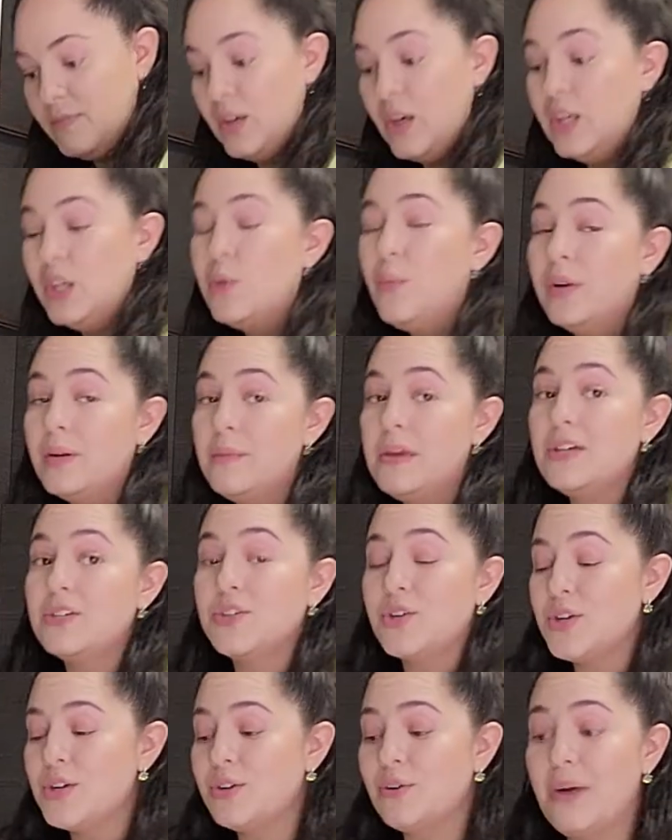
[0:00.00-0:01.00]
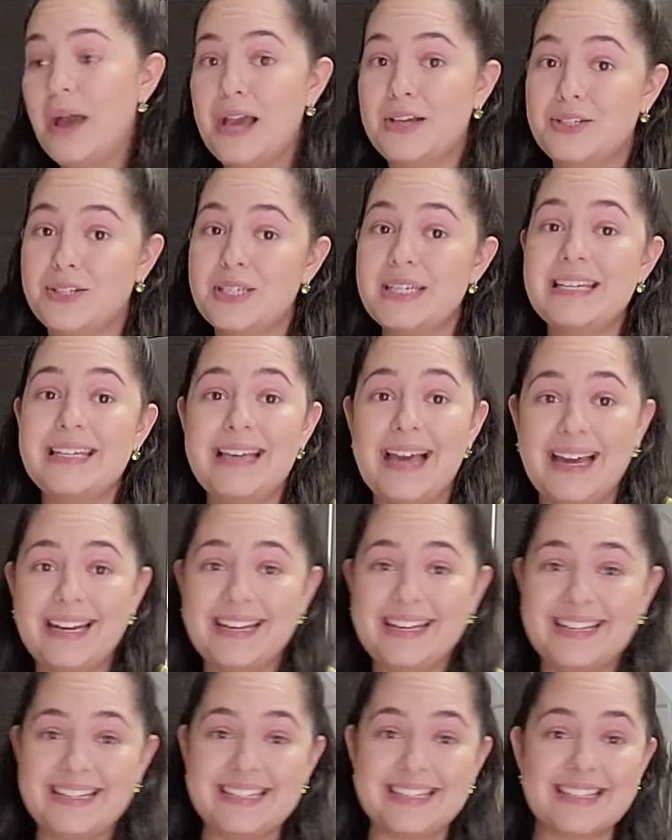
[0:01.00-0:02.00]
You want to make sure you don't actually get it
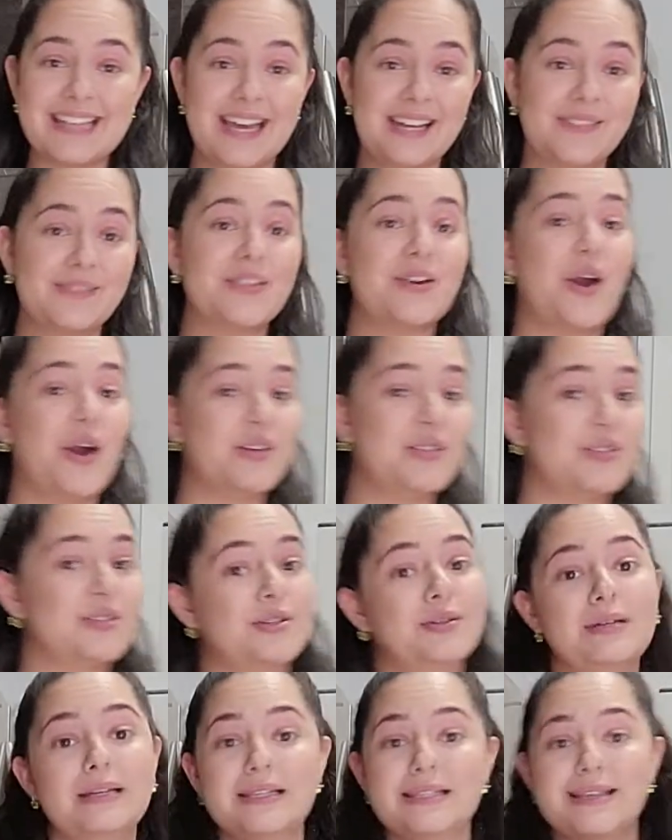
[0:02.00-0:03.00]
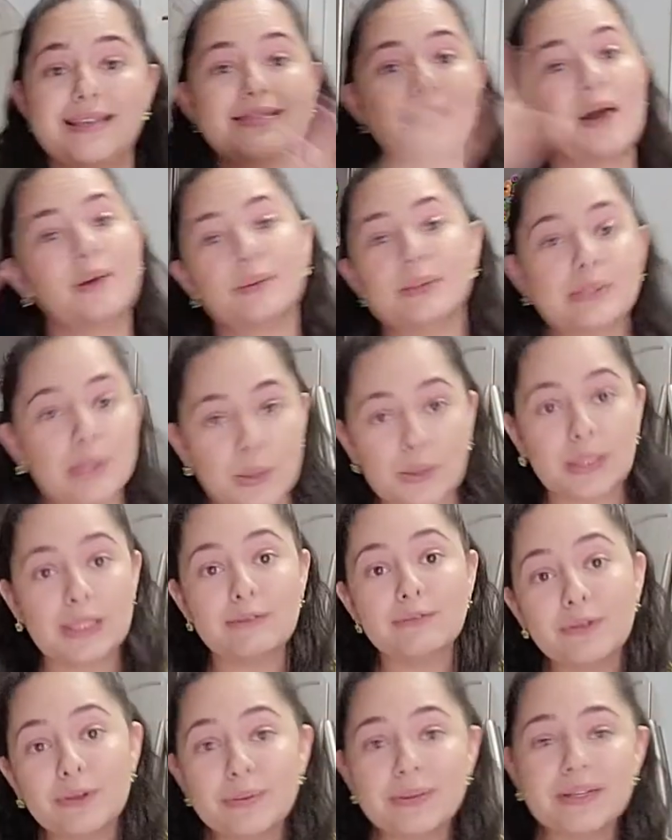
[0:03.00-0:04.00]
inside of the custard because then that would totally ruin